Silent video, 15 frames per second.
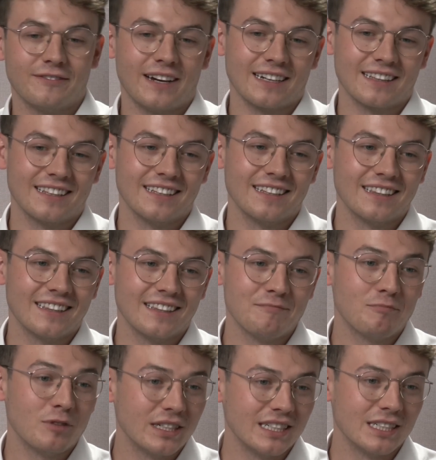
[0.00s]
fact
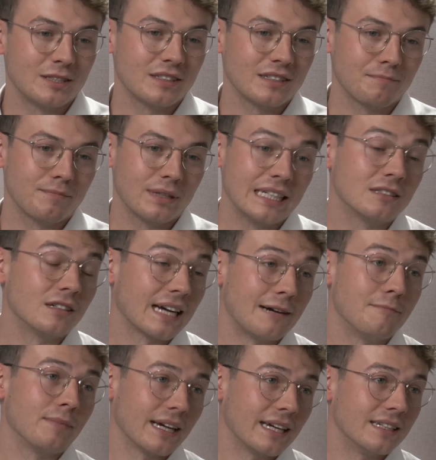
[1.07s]
that British political
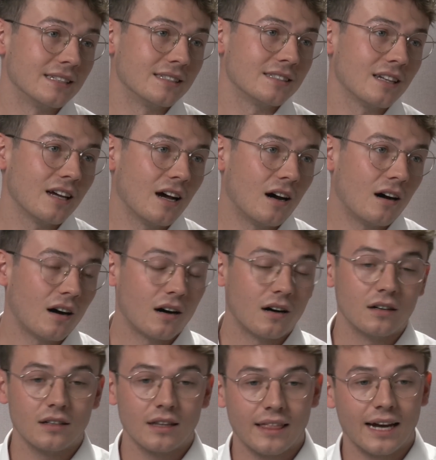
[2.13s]
campaigns
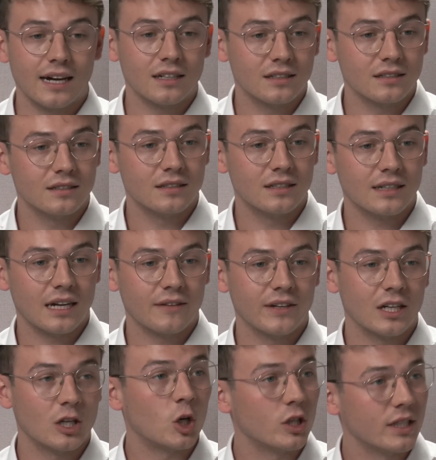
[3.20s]
aren't that good at
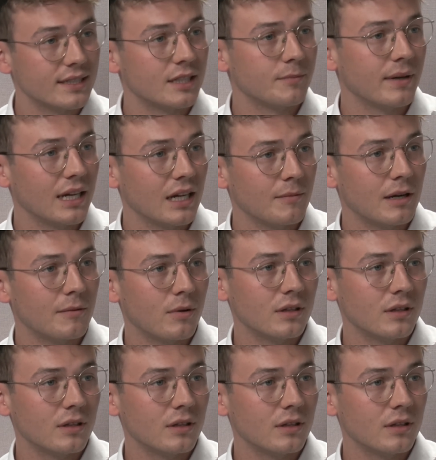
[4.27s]
having an honest debate about